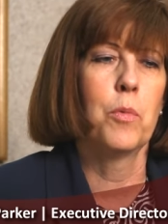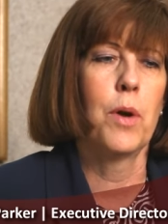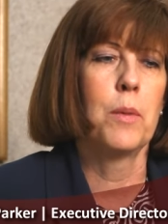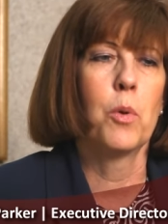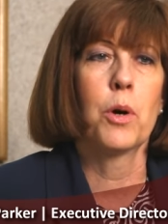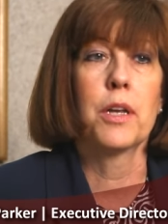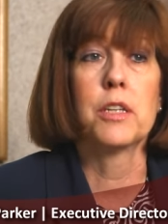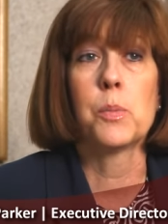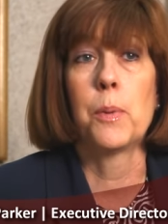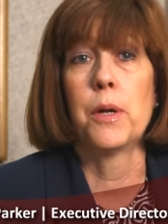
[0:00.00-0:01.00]
Ray Morgan
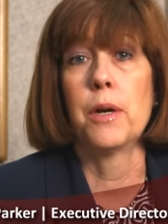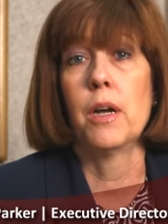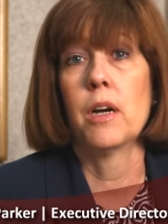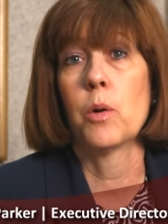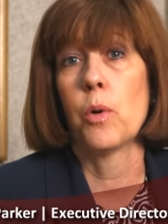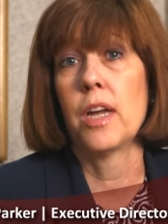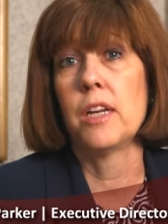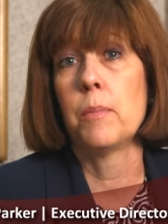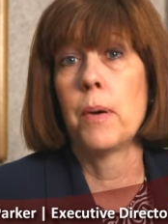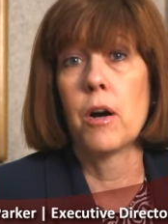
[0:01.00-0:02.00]
has been a
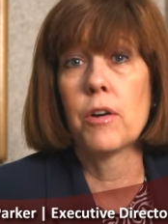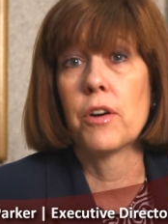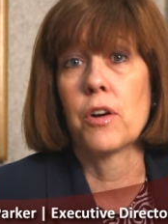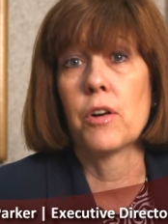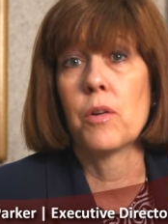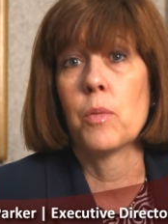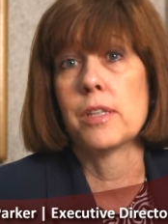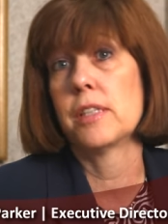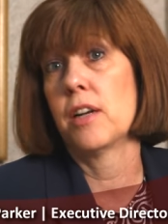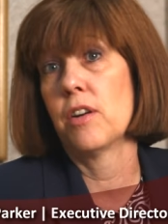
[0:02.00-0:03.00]
great partner
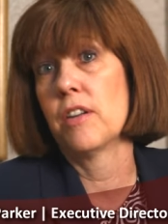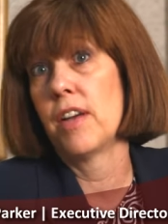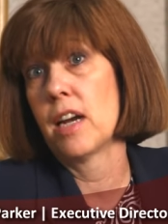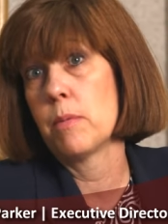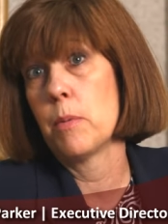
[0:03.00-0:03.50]
with Sierra Nevada